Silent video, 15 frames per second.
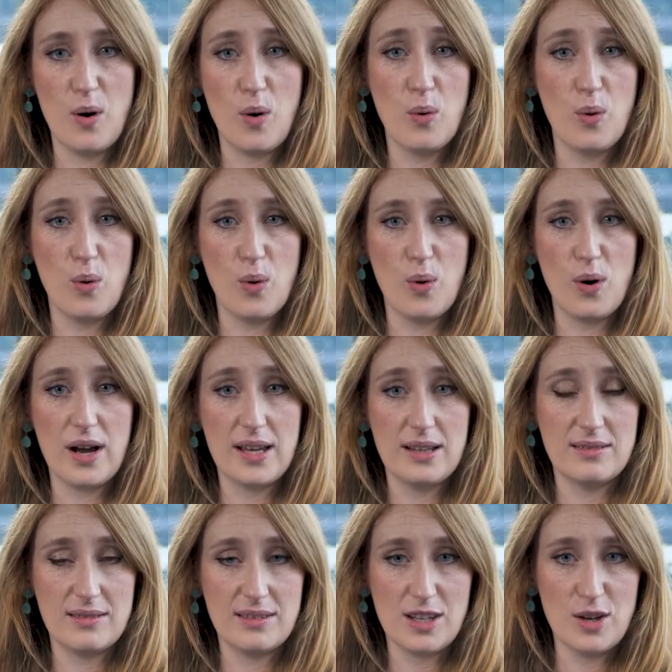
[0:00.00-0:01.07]
or
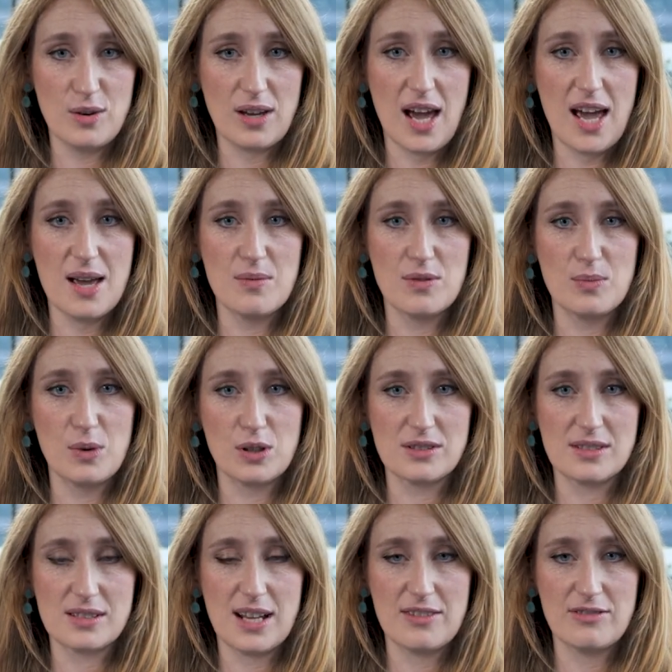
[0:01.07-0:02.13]
in the UK, the
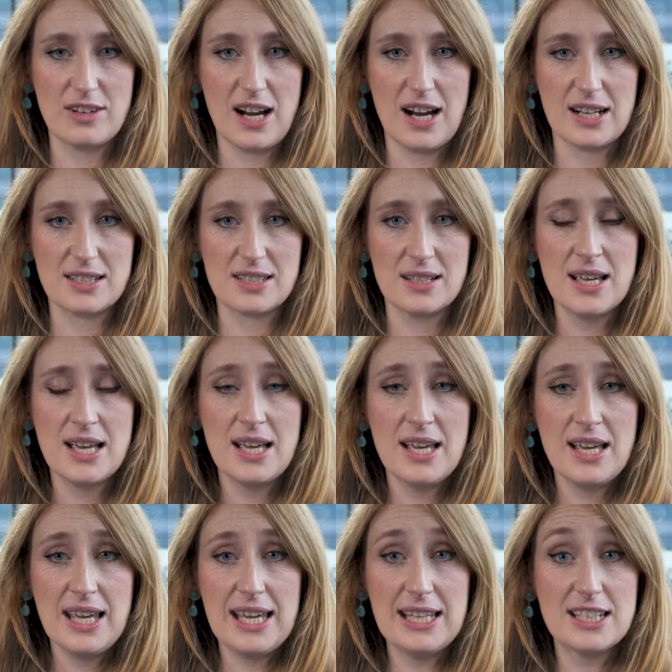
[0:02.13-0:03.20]
Modern Slavery Act.
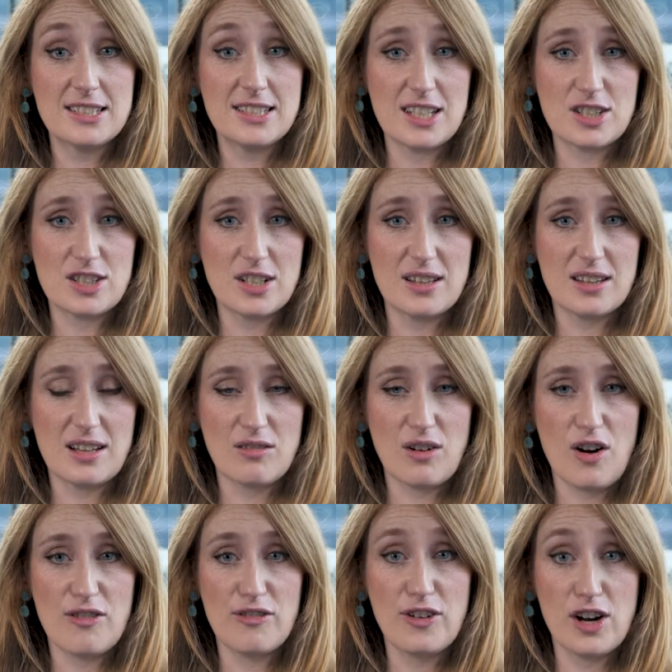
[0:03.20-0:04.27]
In addition, there
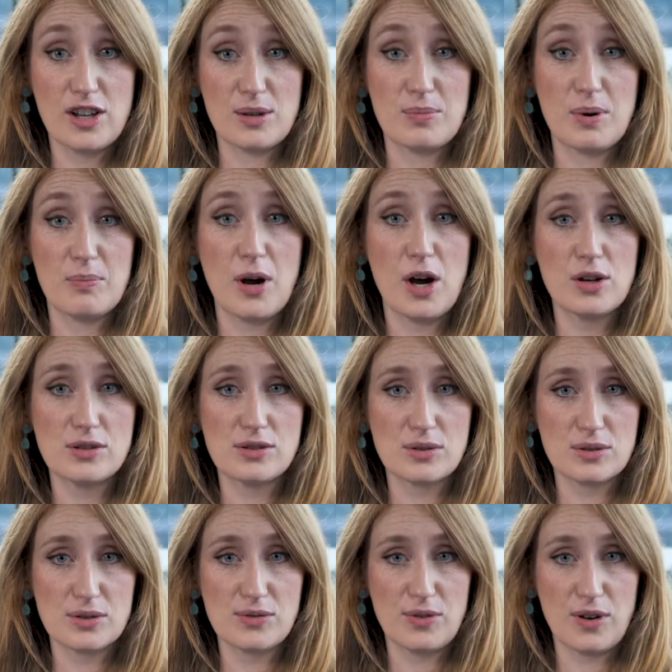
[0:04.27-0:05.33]
are further
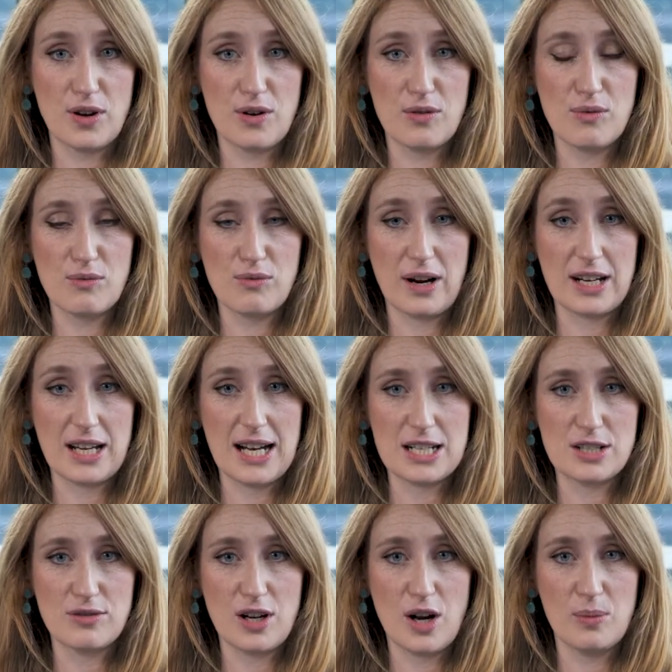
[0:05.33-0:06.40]
proposals for
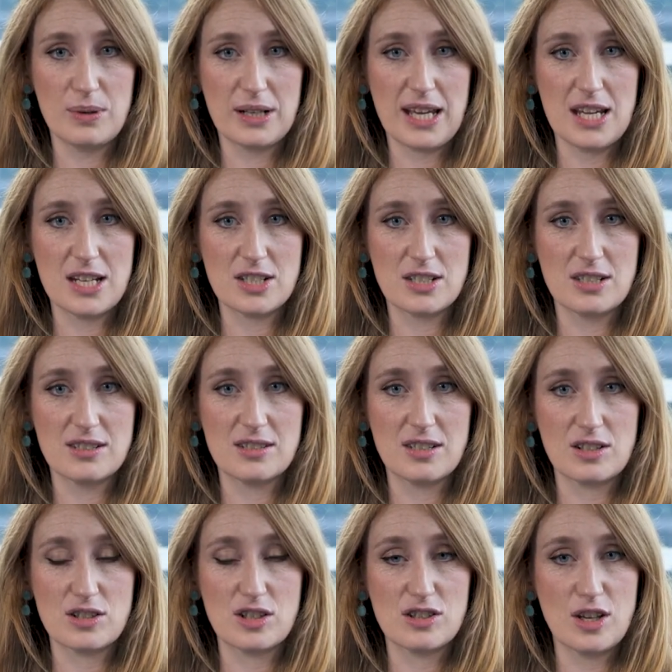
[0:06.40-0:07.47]
regulatory obligations,
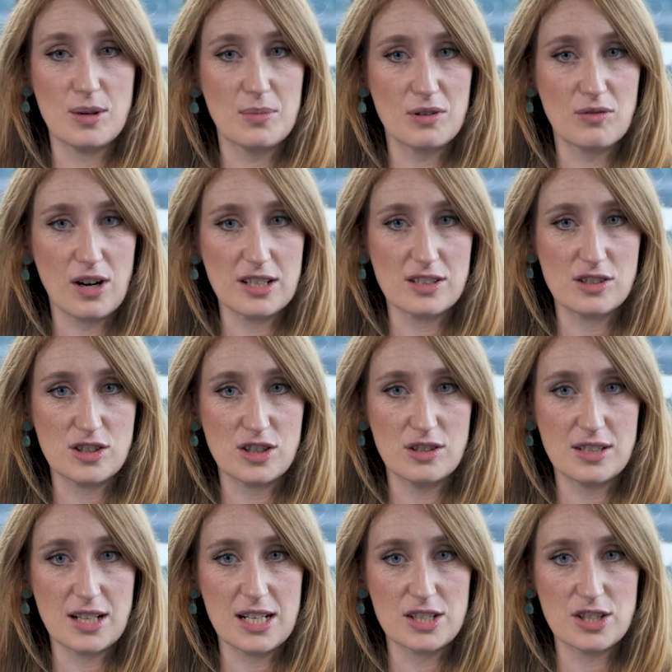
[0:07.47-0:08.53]
such as human rights due
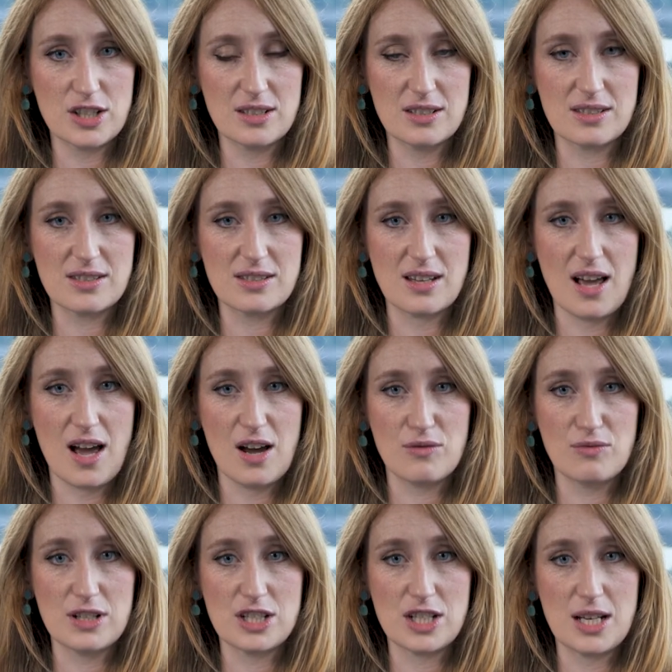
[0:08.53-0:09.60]
diligence
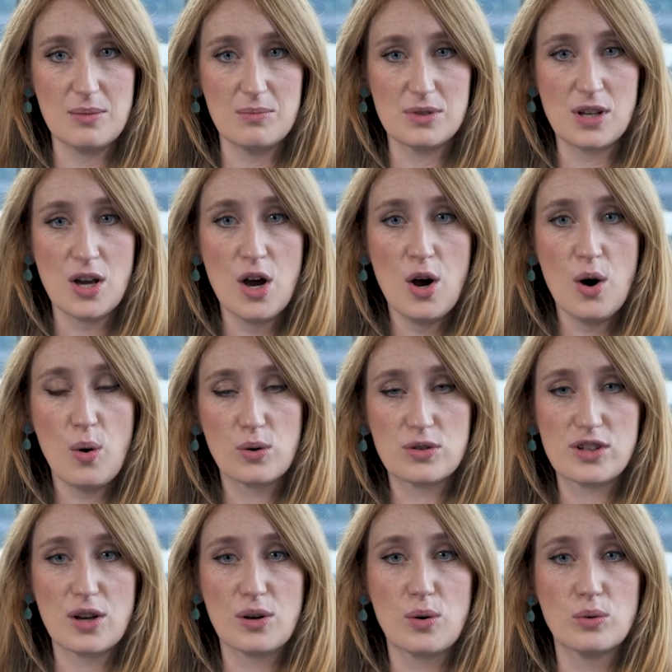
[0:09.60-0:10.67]
regimes, or
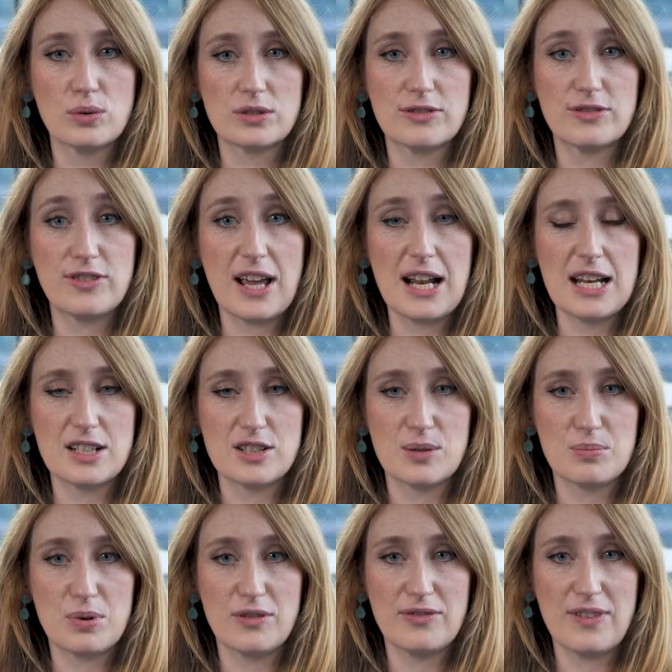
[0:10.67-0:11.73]
so-called failure to
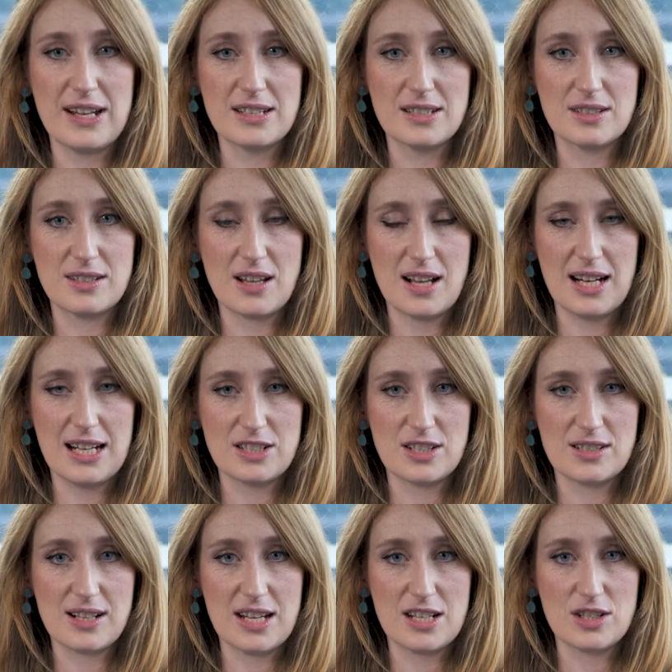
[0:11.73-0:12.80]
prevent
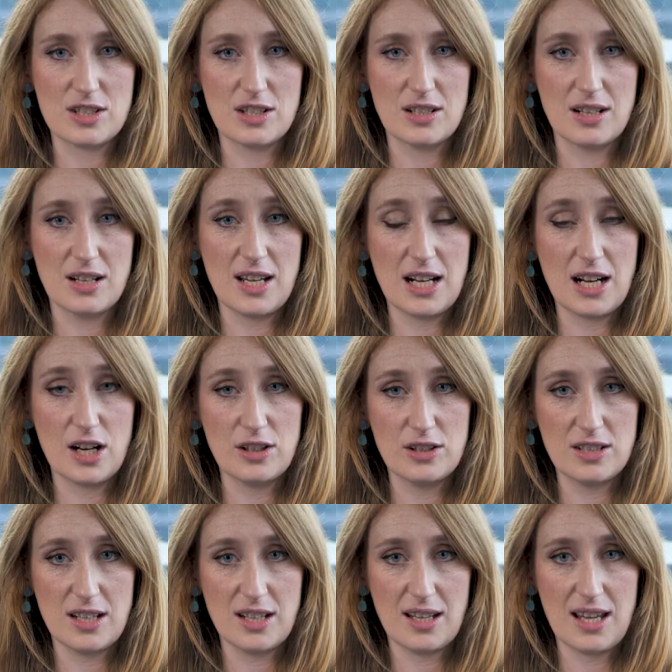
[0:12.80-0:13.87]
legislation,
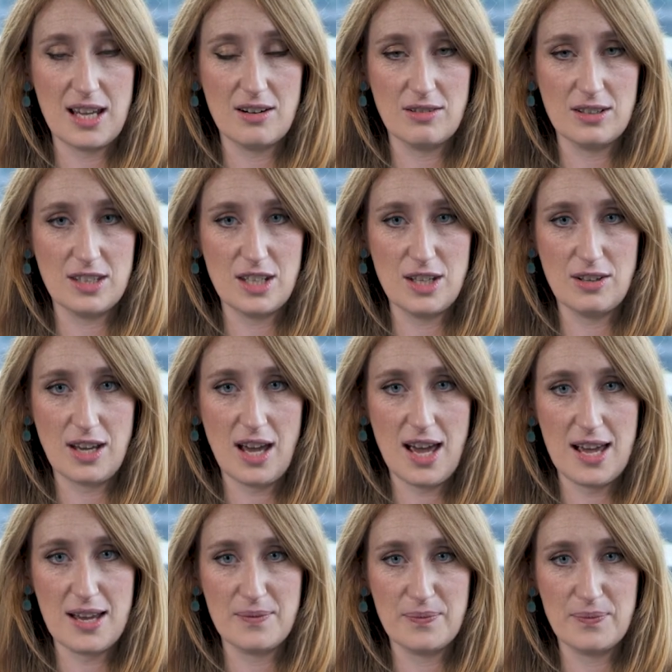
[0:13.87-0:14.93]
including here in the
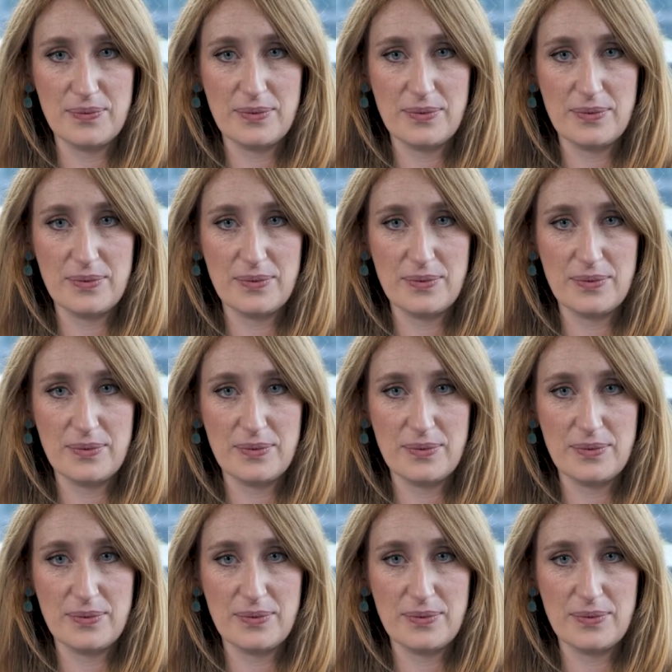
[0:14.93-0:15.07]
UK.